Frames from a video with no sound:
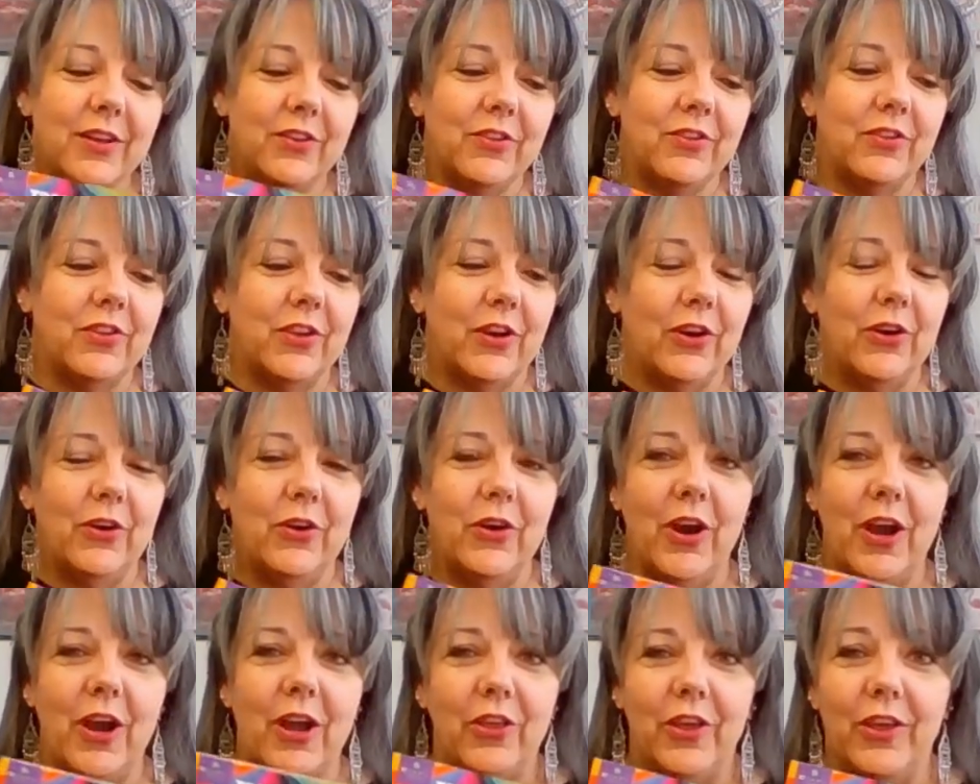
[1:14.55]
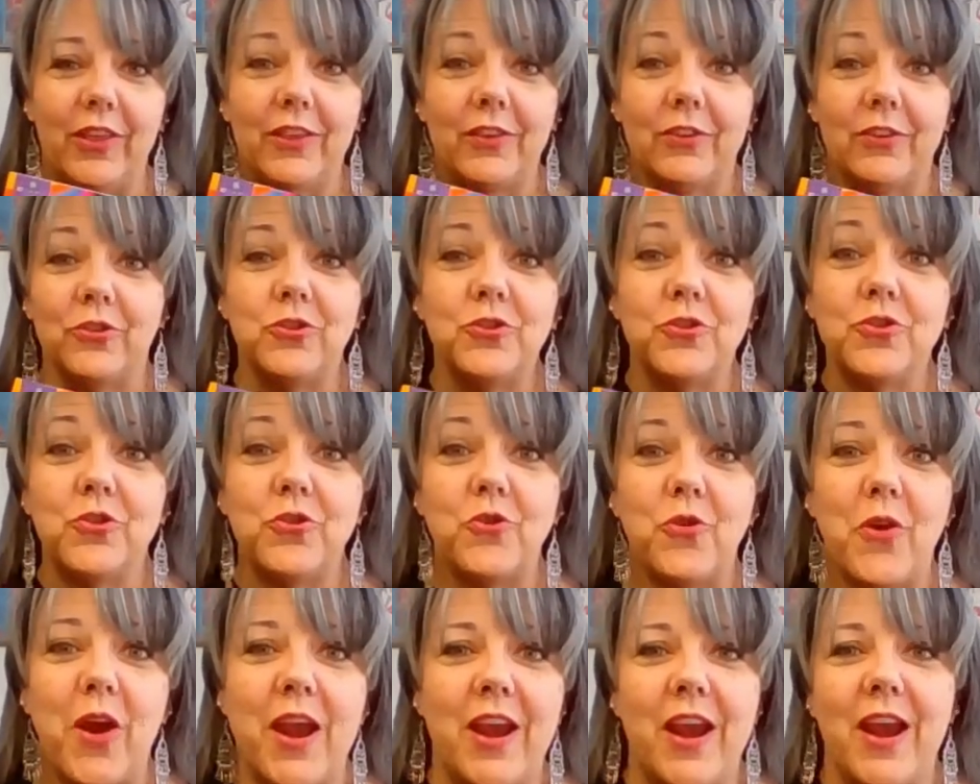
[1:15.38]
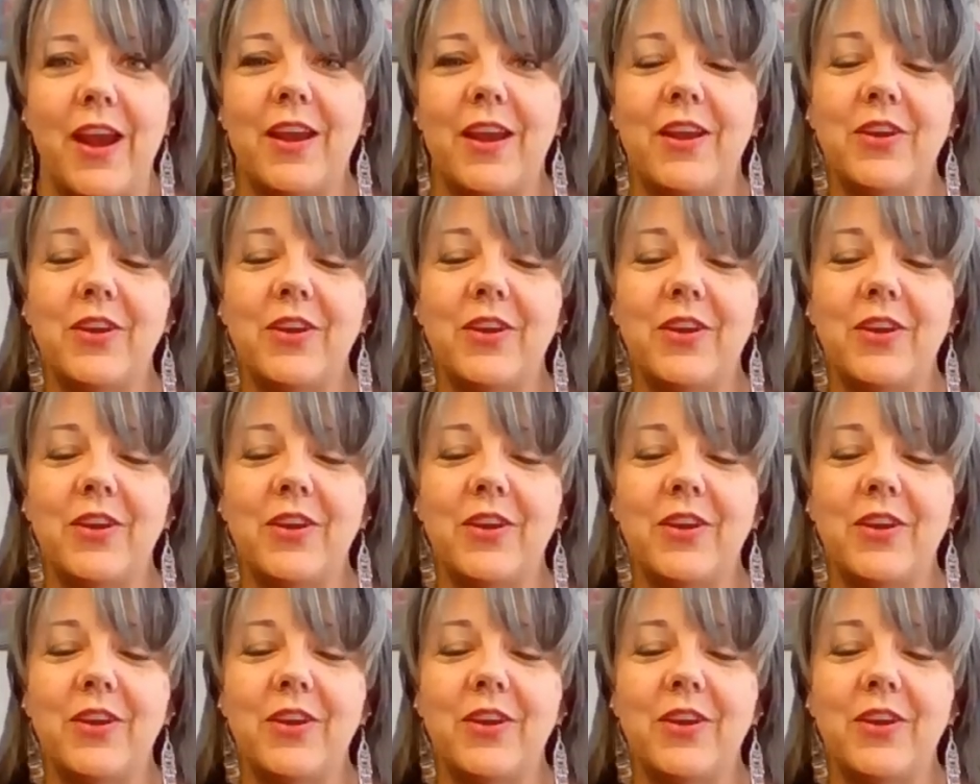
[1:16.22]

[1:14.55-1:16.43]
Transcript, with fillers: So I thought this is great.